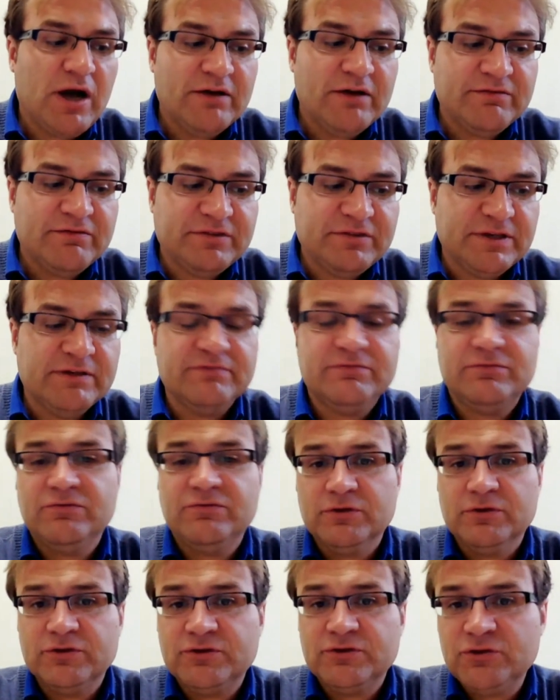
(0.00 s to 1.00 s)
But
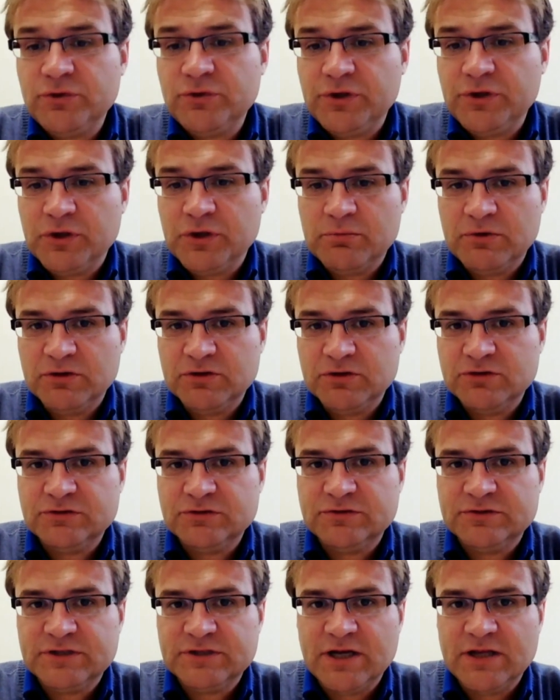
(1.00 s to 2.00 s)
often for the 2-year
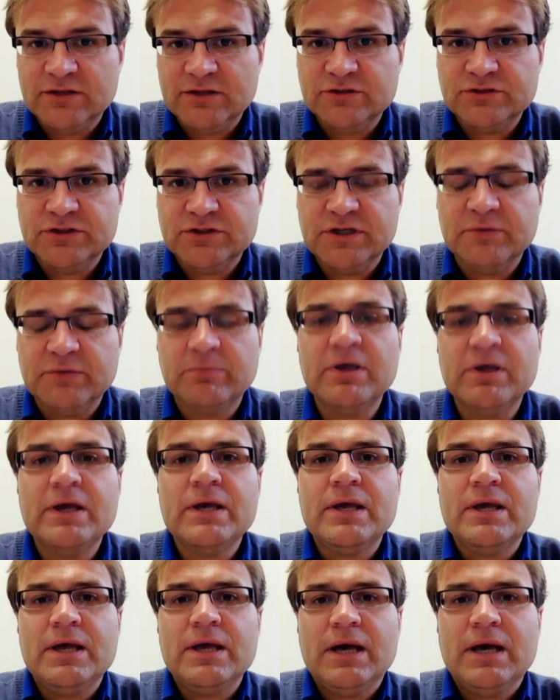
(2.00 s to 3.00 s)
Marshall
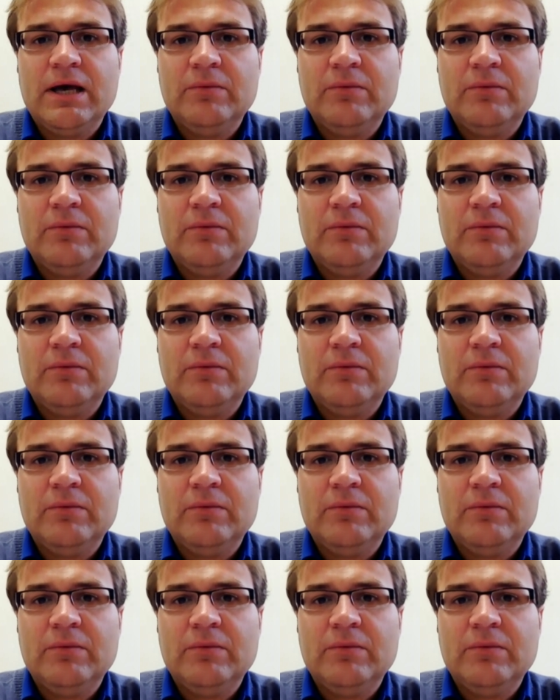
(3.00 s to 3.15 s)
Scholarship,